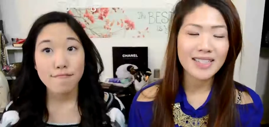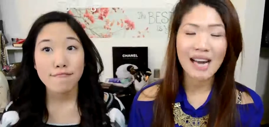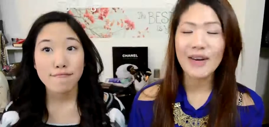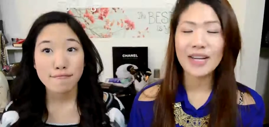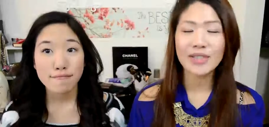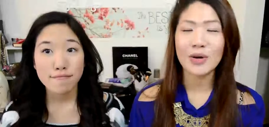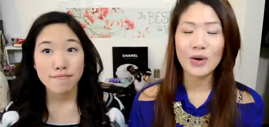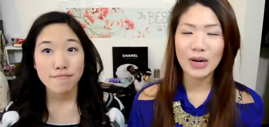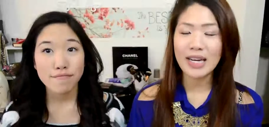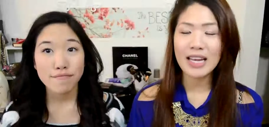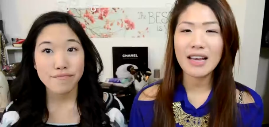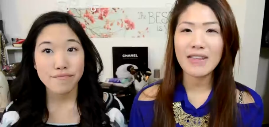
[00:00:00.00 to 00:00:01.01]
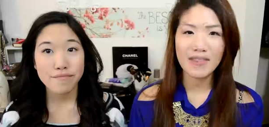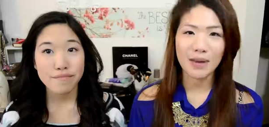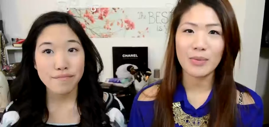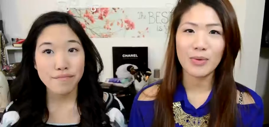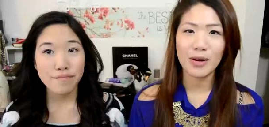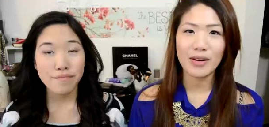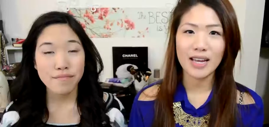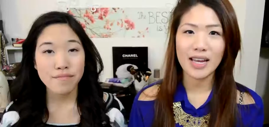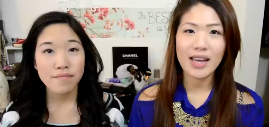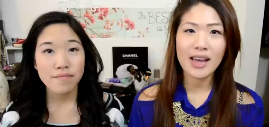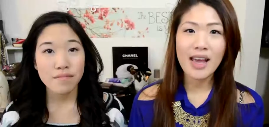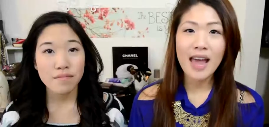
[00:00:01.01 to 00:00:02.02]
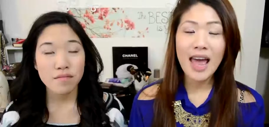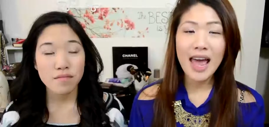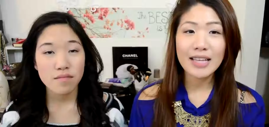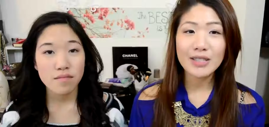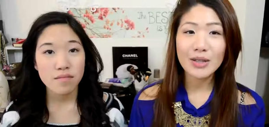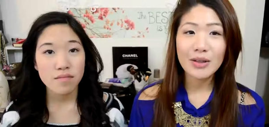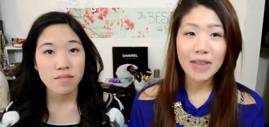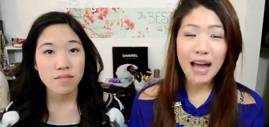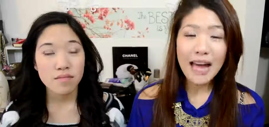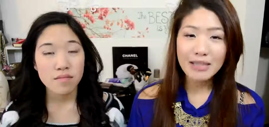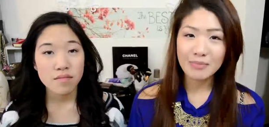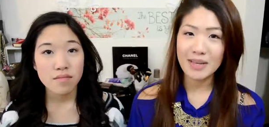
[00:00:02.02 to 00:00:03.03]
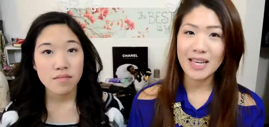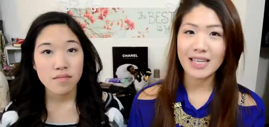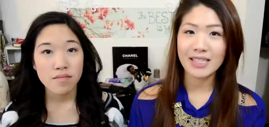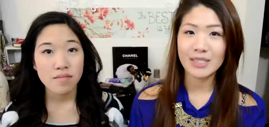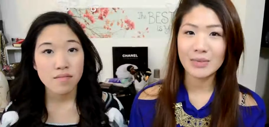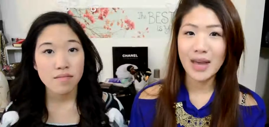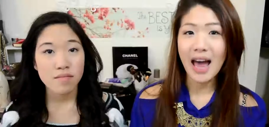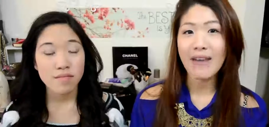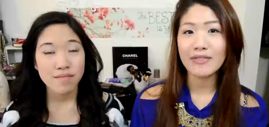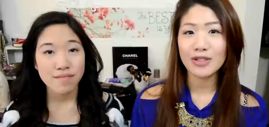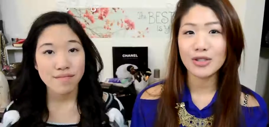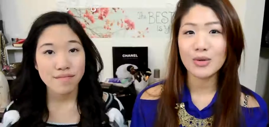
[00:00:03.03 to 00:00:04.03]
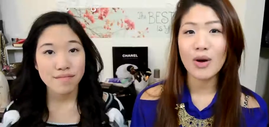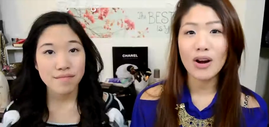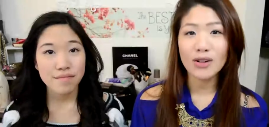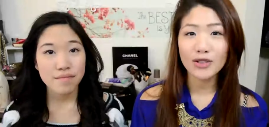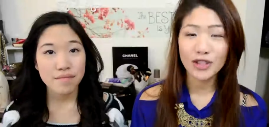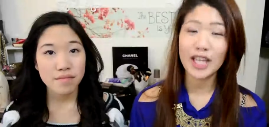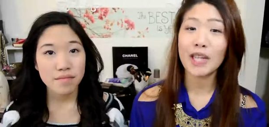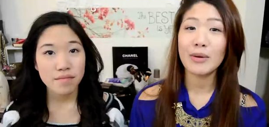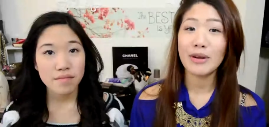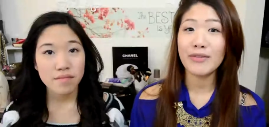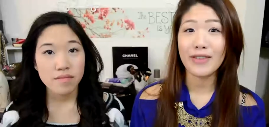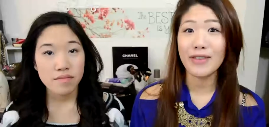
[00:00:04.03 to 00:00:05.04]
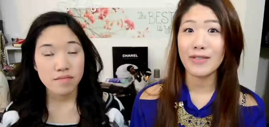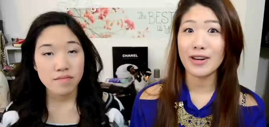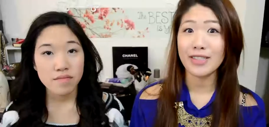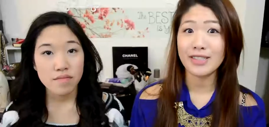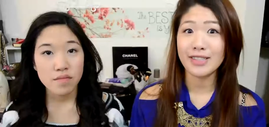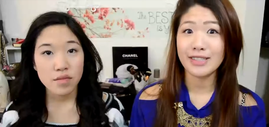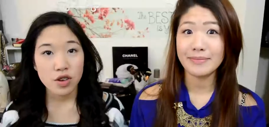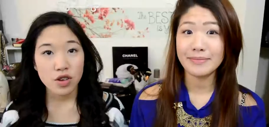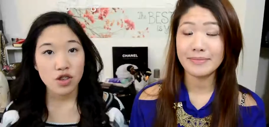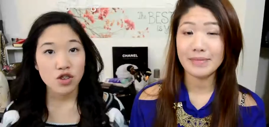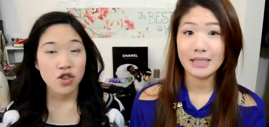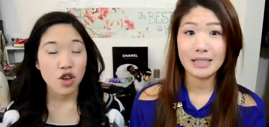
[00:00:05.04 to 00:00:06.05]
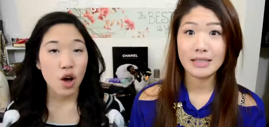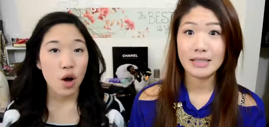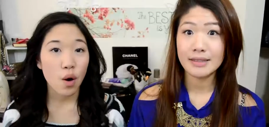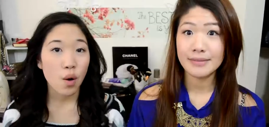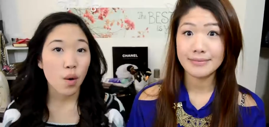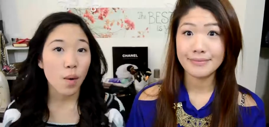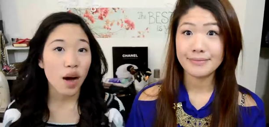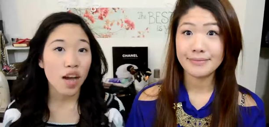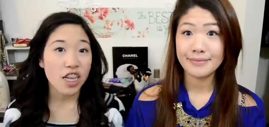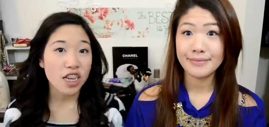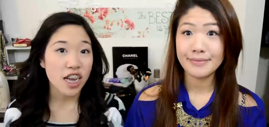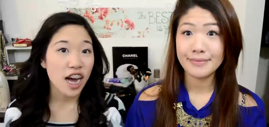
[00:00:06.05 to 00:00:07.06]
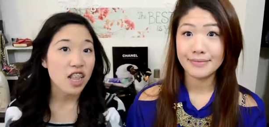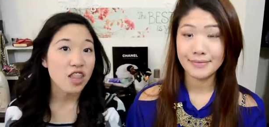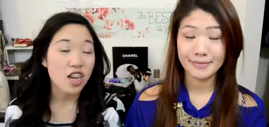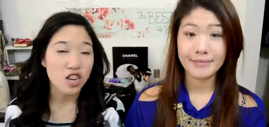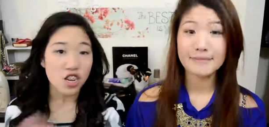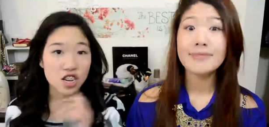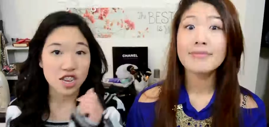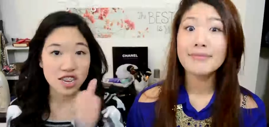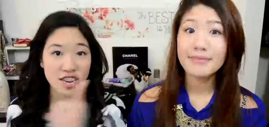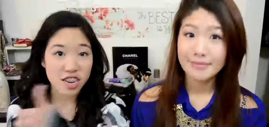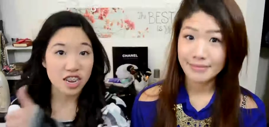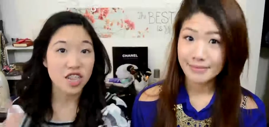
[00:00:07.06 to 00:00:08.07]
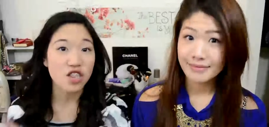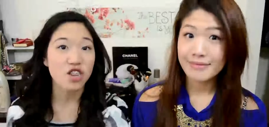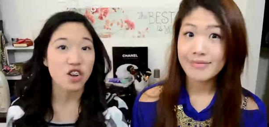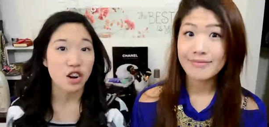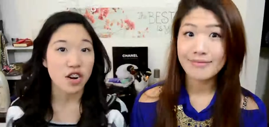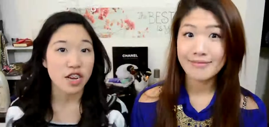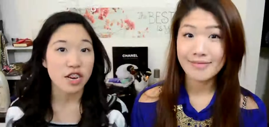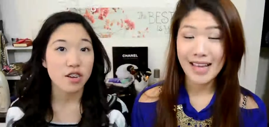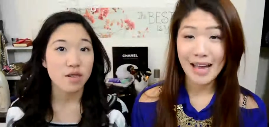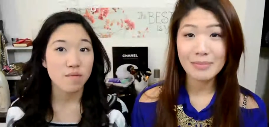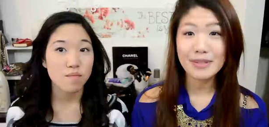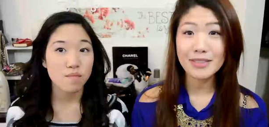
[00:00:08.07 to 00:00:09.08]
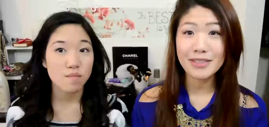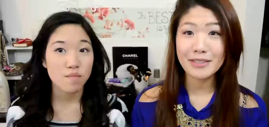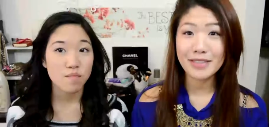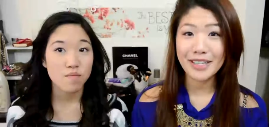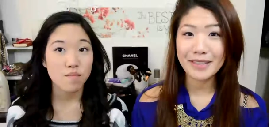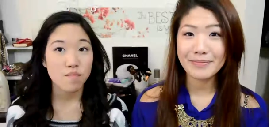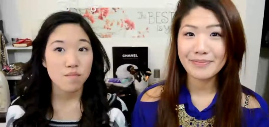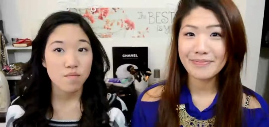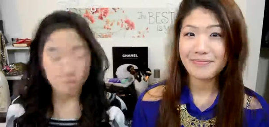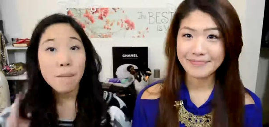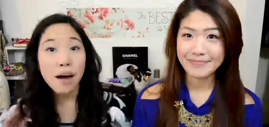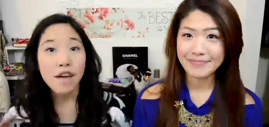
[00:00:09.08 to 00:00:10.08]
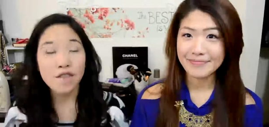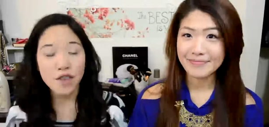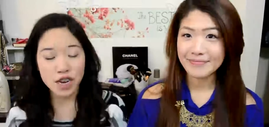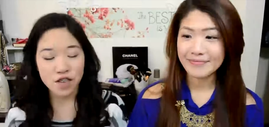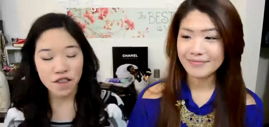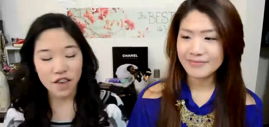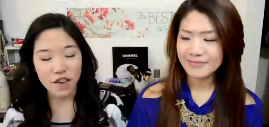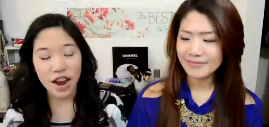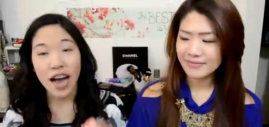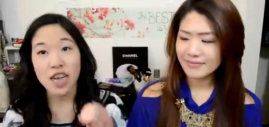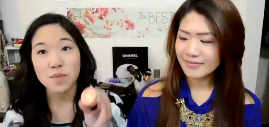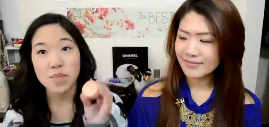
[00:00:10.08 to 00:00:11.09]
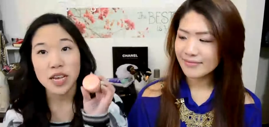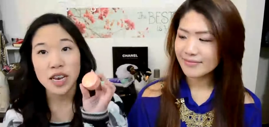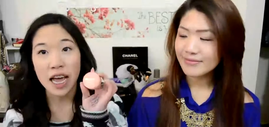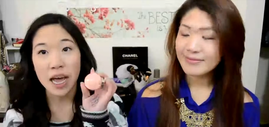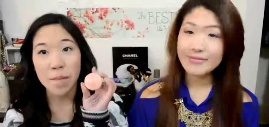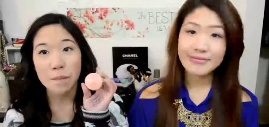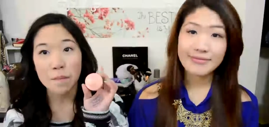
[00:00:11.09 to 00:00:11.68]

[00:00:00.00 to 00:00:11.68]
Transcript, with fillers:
Speaker 1: now it is already February. And so that means we have to do our January favorites.
Speaker 2: So, yeah, let's just get started.
Speaker 1: Absolutely.
Speaker 2: My first favorite has been a